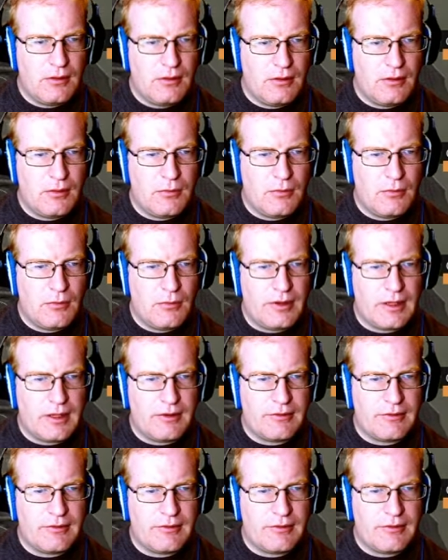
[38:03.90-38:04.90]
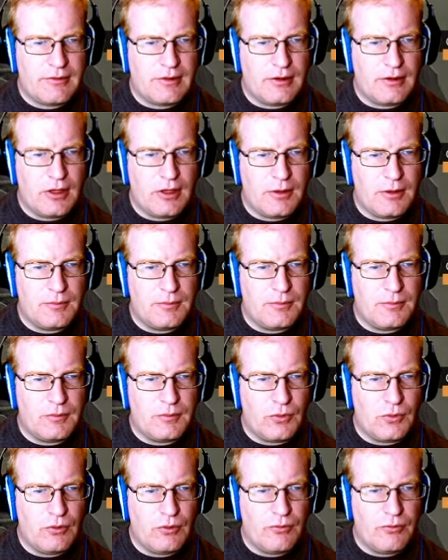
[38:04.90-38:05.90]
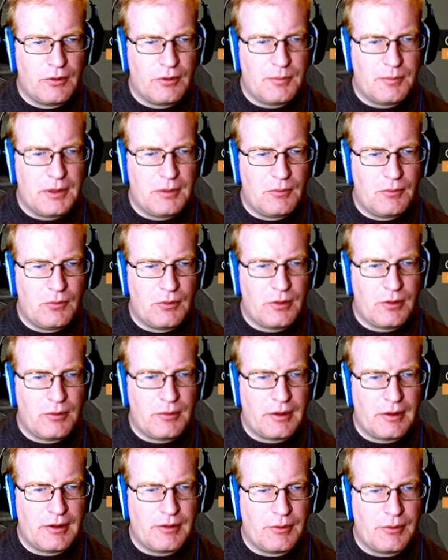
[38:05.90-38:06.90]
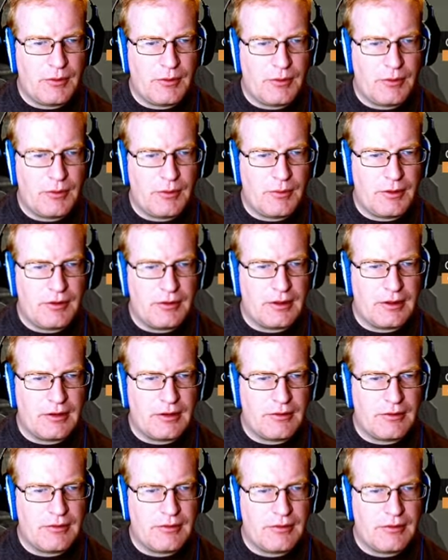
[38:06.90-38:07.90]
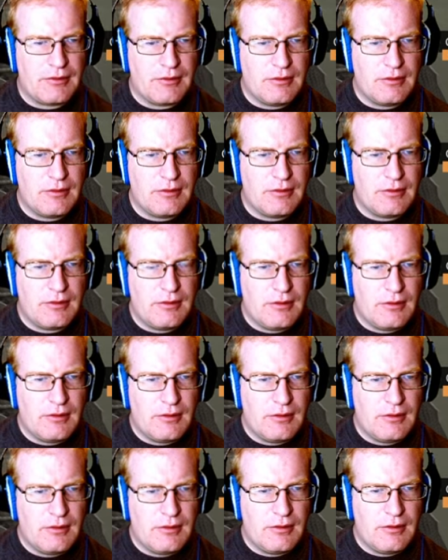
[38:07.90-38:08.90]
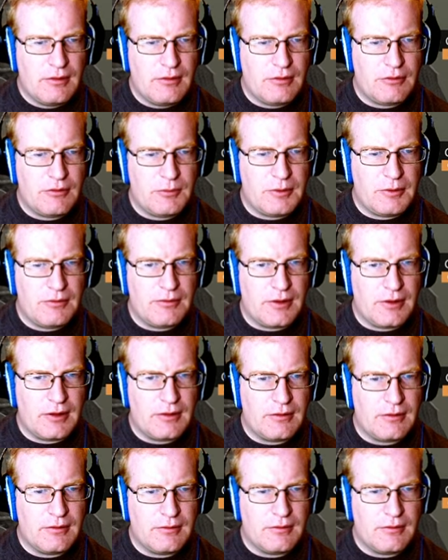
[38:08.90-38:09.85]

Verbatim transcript: Well, then I guess I could have come over a bit more. Well, although I couldn't, I guess. This will be fine.